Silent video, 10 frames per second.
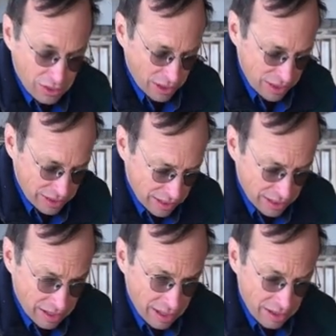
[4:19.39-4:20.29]
degrees,
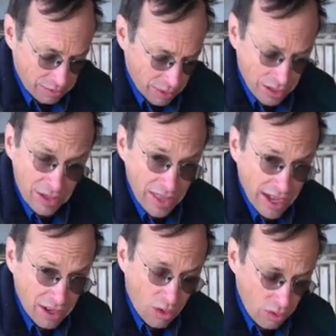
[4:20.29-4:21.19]
and, and when they're
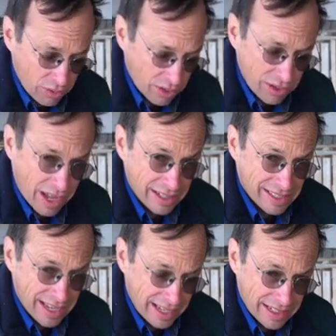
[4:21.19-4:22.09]
that cold, they're not
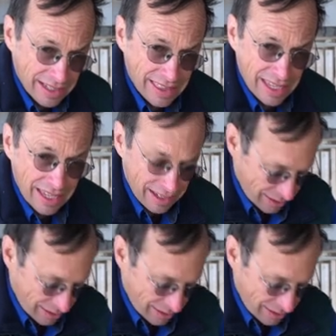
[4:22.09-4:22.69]
saying a thing.